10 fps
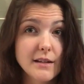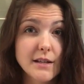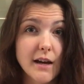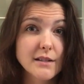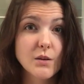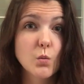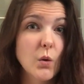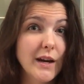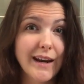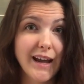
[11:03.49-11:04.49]
attacks in
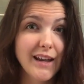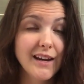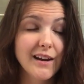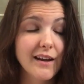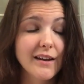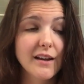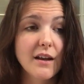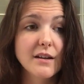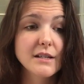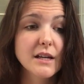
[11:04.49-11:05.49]
one night,
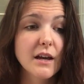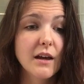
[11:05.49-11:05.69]
and